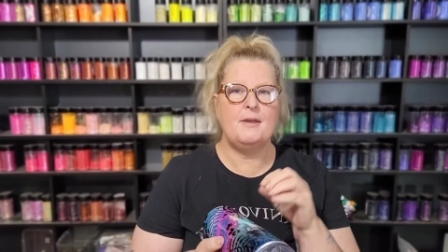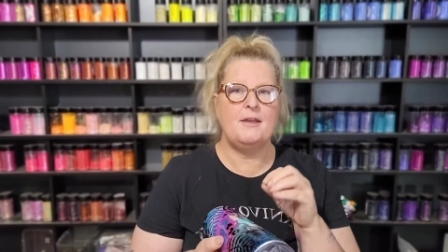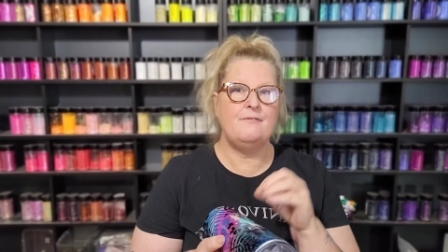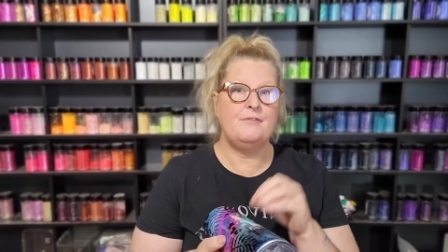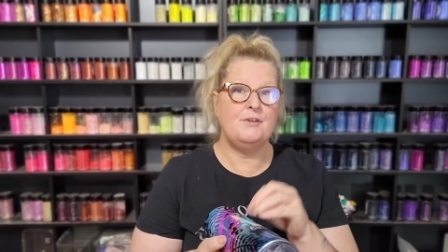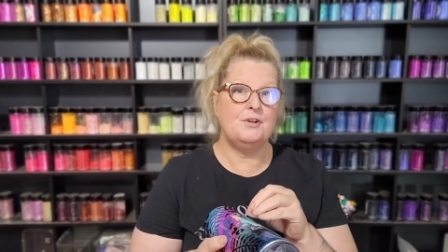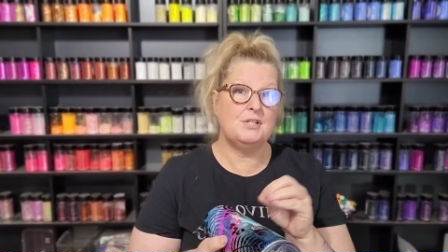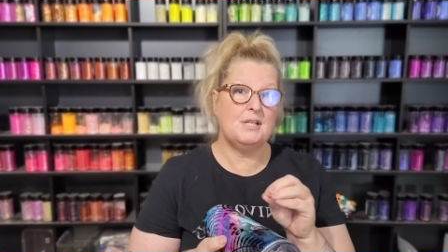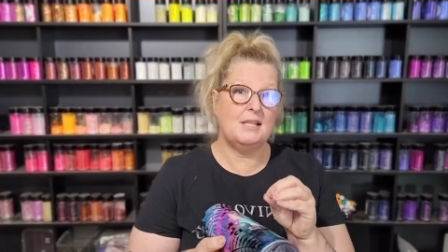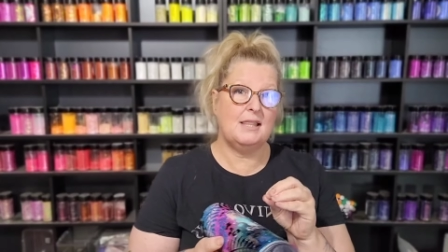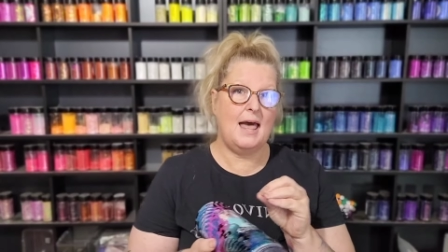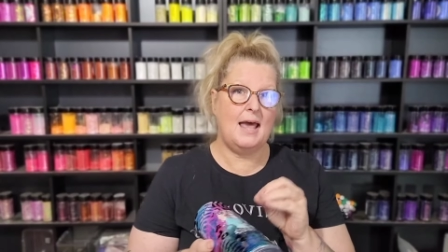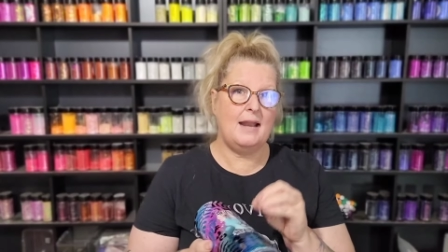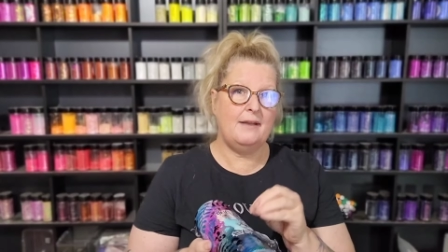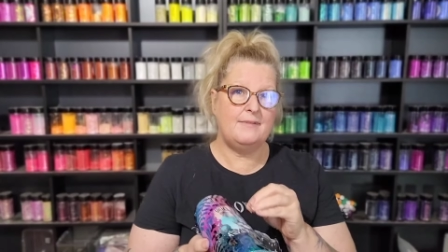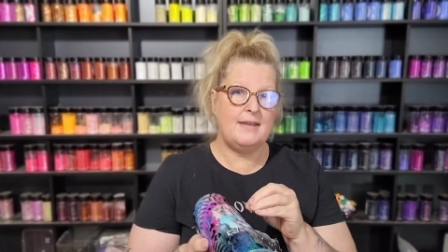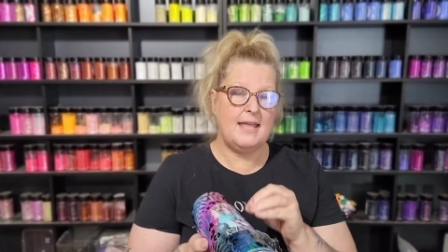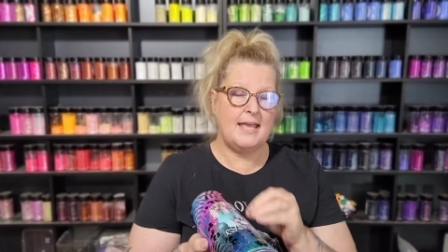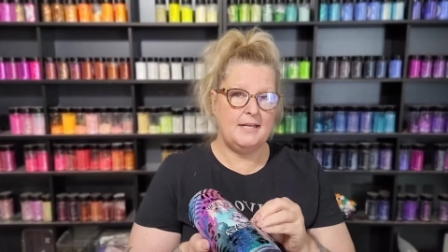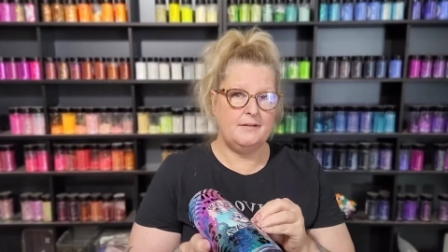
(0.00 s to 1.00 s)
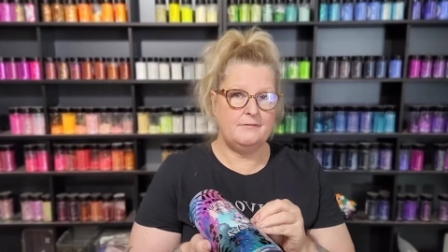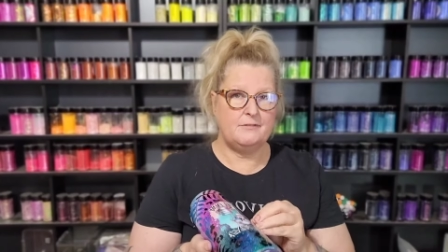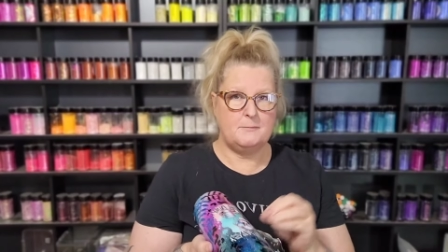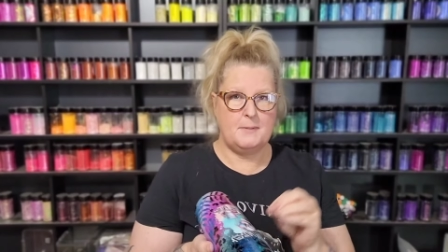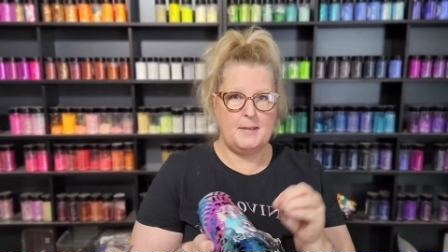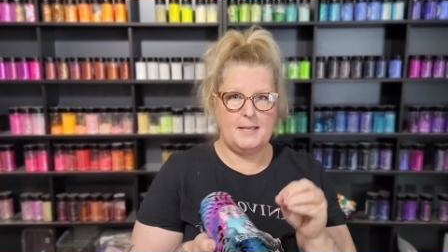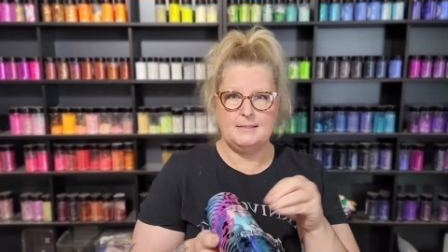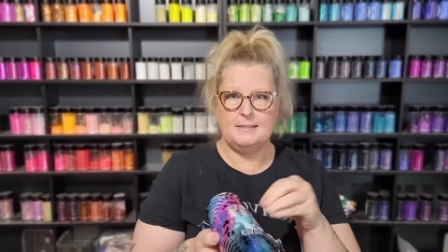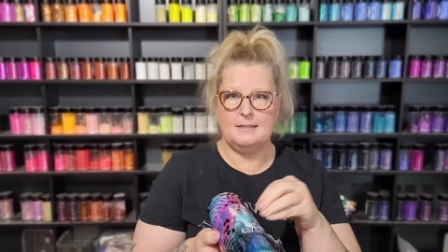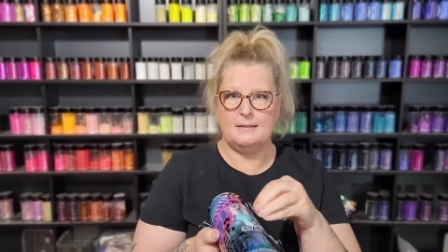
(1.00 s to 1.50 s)
If there's a lot of negative
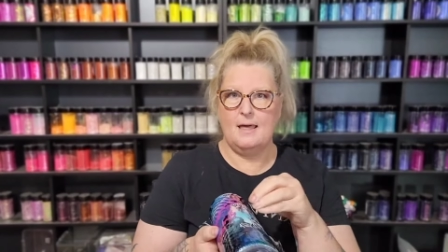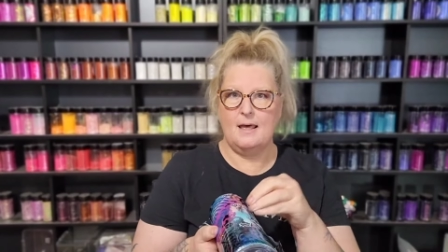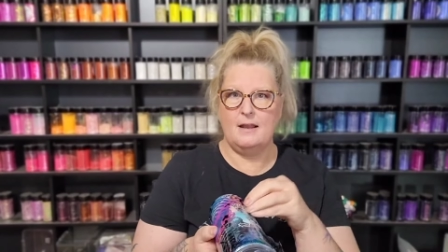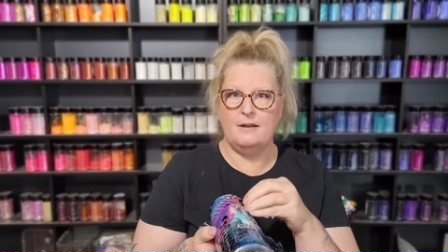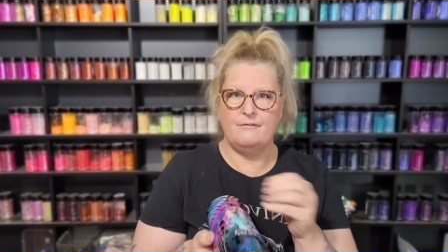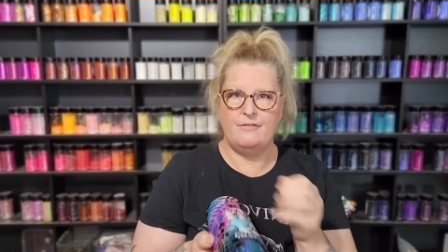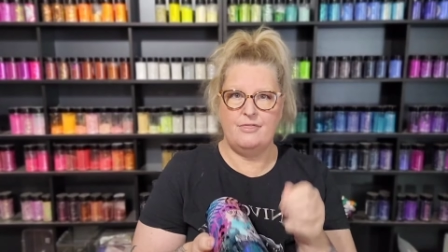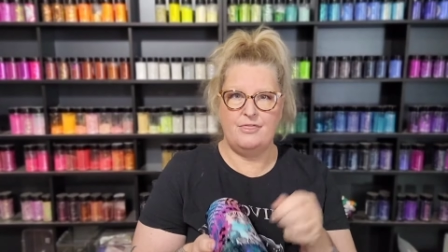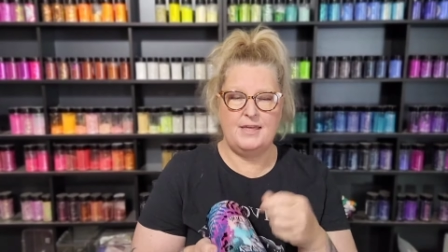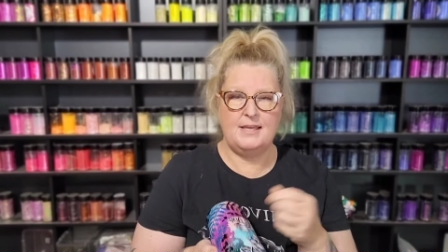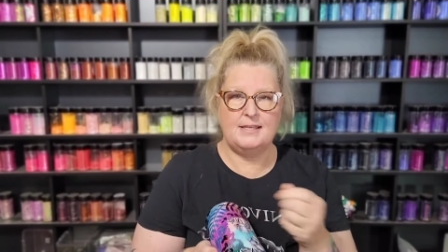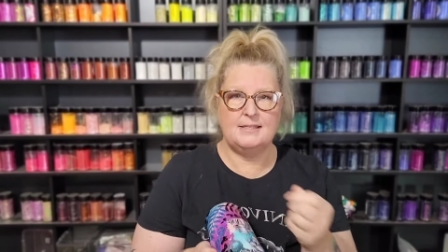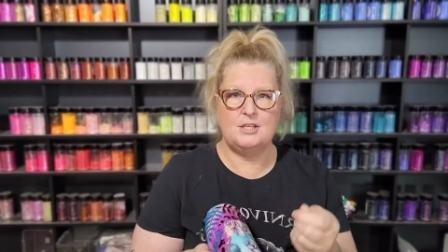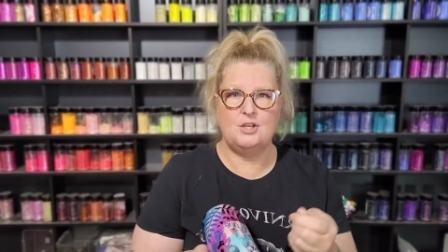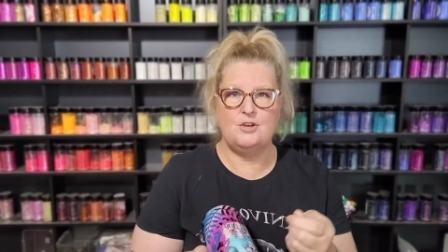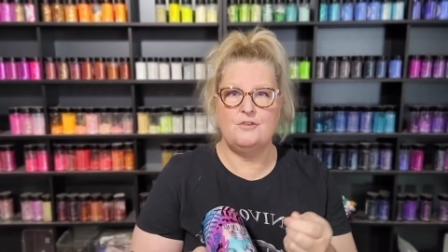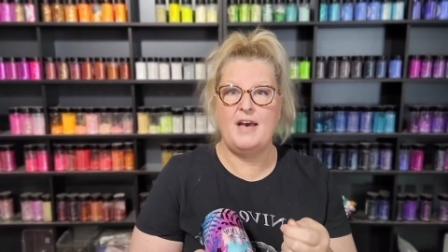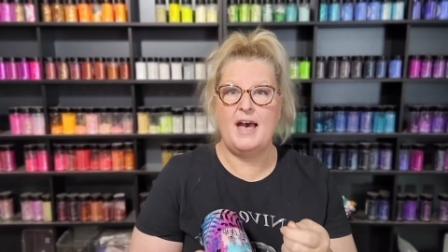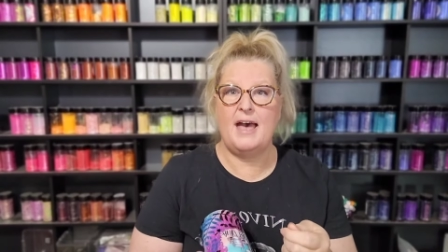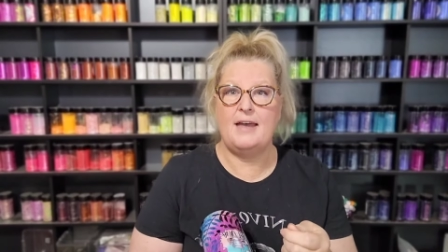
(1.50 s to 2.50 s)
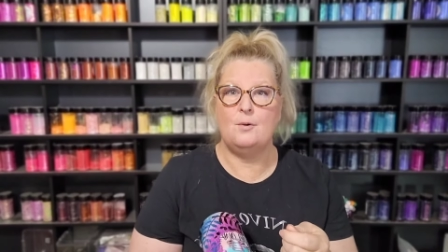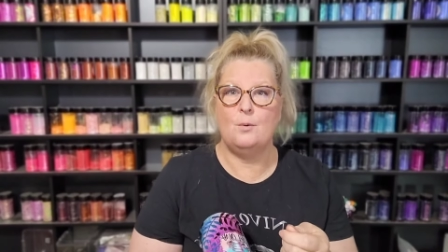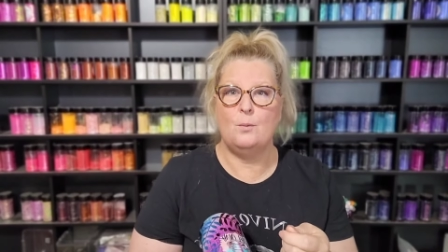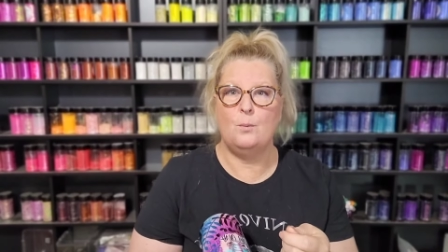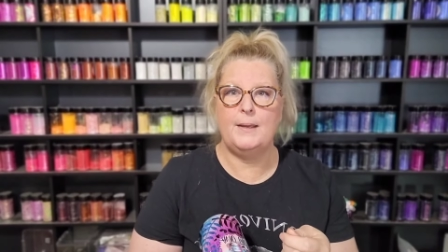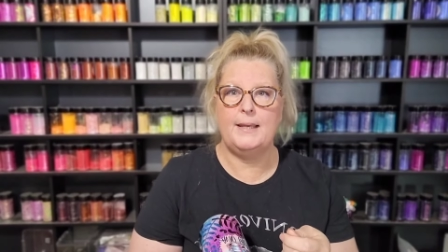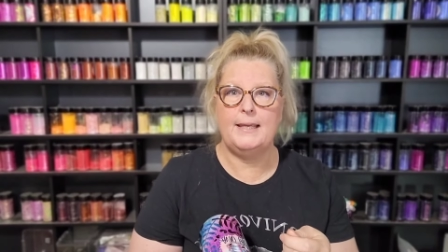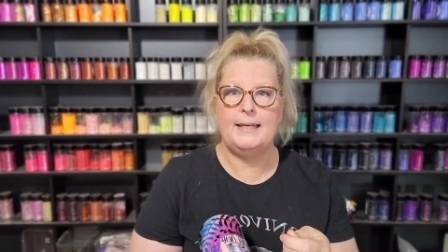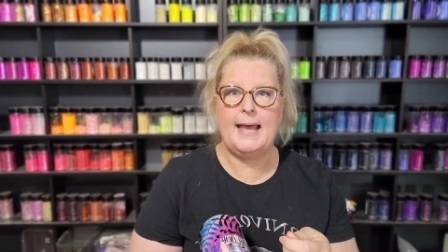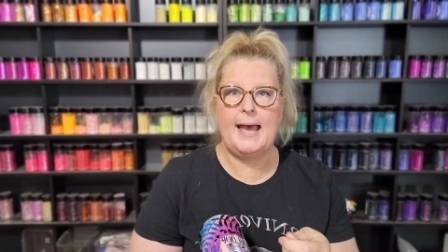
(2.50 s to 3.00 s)
space, a lot of things that you've had to
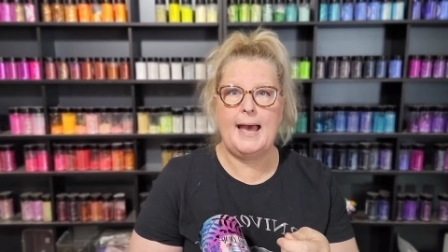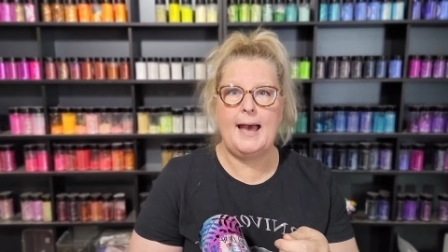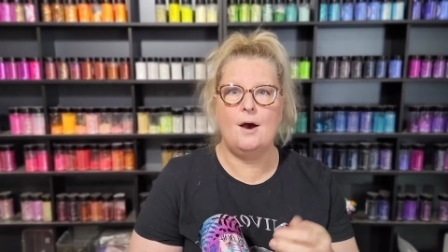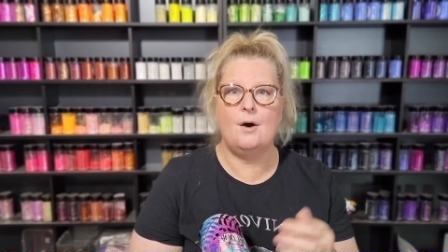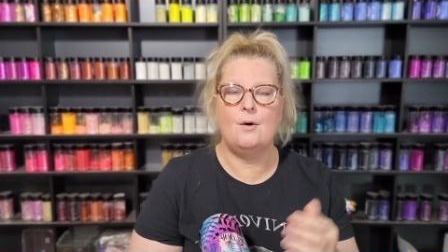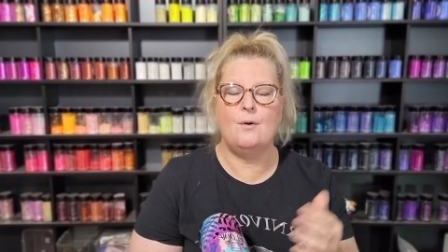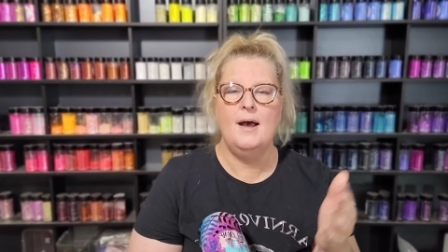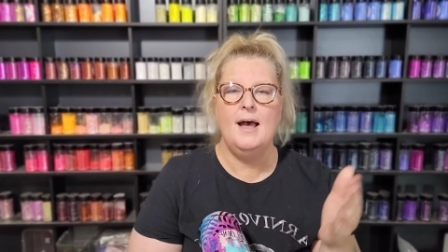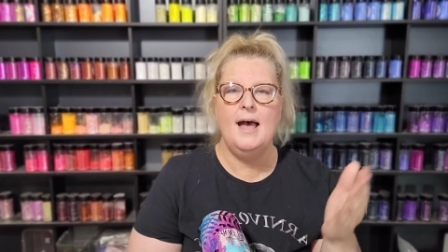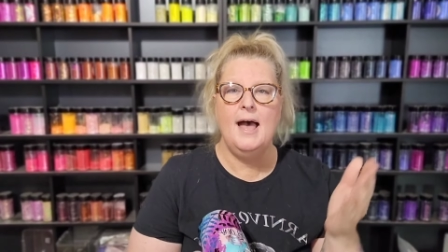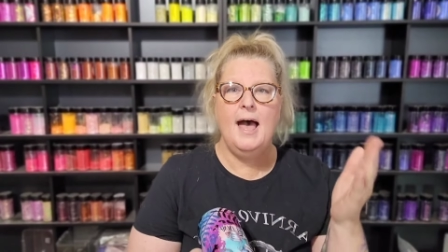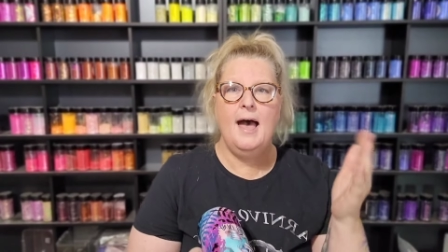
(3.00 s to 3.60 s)
weed out,